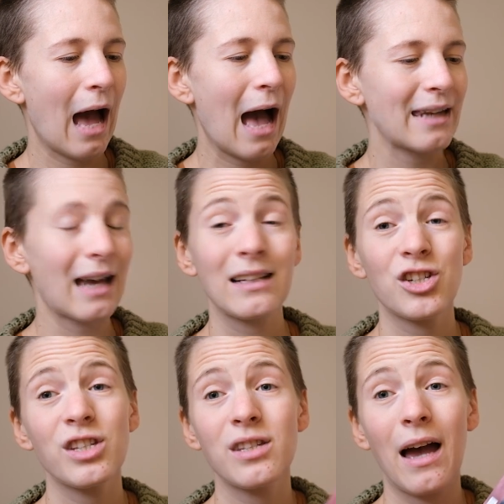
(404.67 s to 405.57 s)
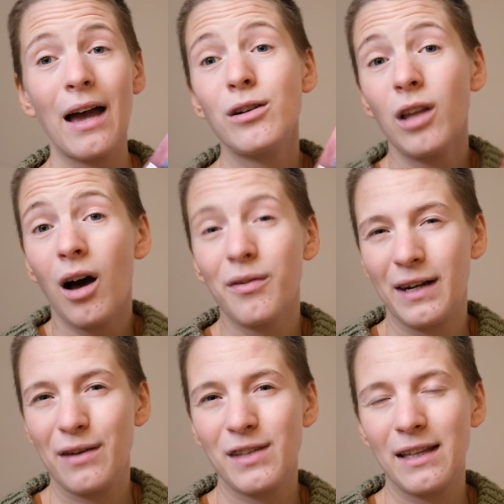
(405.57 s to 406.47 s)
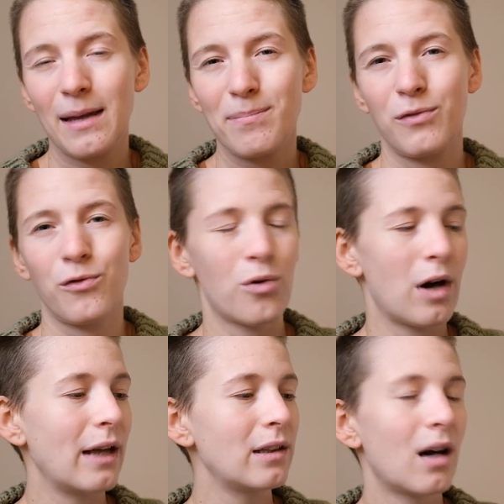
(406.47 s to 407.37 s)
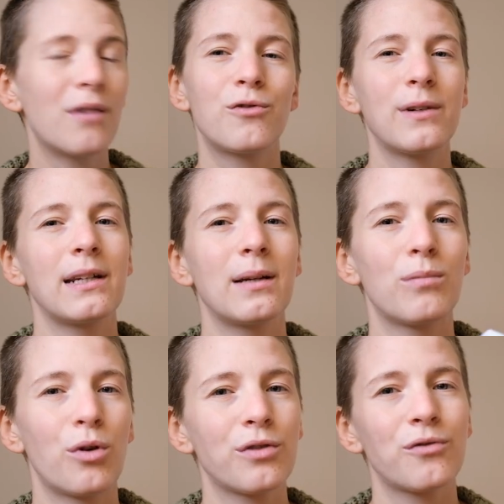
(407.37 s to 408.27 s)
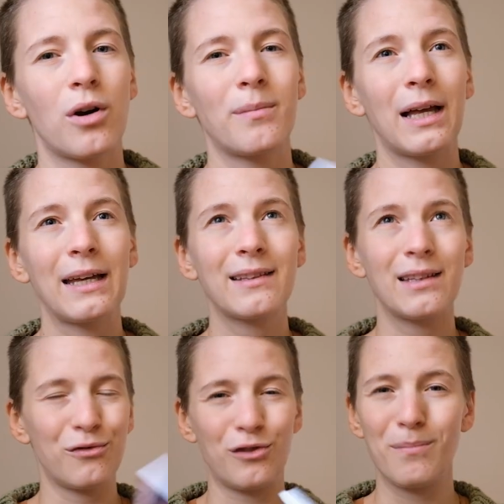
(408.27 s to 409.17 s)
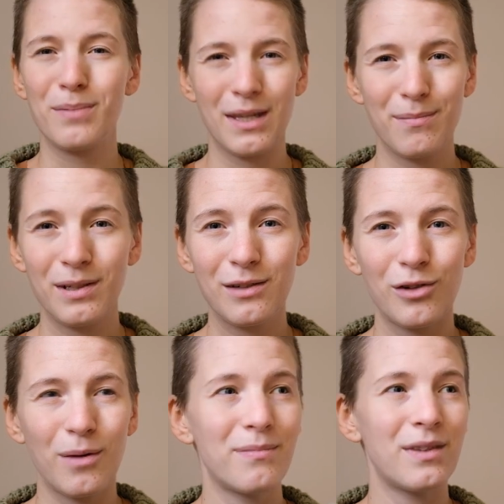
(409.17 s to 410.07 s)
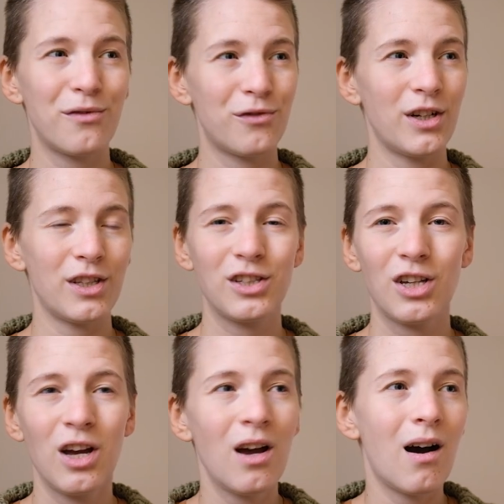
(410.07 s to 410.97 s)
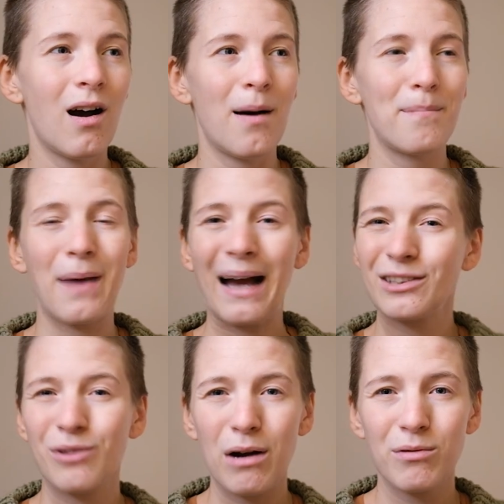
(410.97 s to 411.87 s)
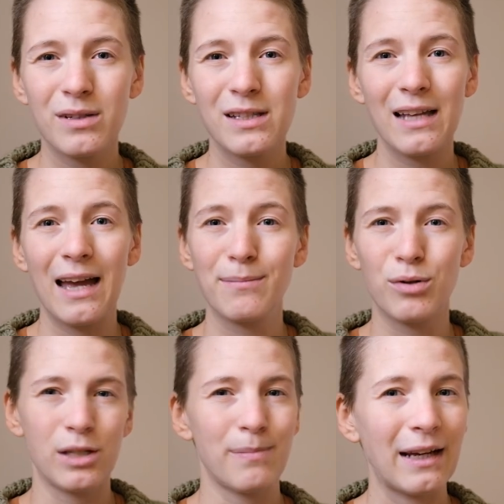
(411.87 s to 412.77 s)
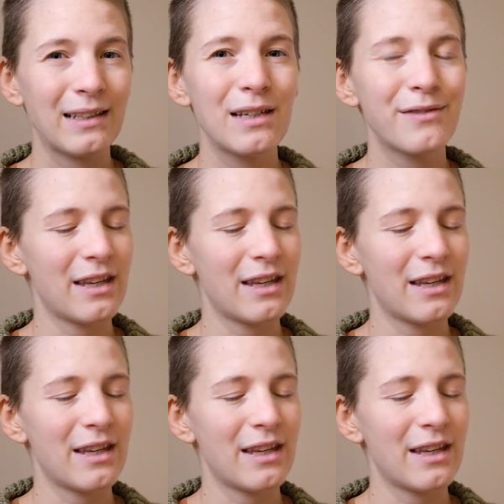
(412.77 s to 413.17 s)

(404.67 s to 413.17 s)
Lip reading: And I love reading books from like different people, from different backgrounds and perspectives.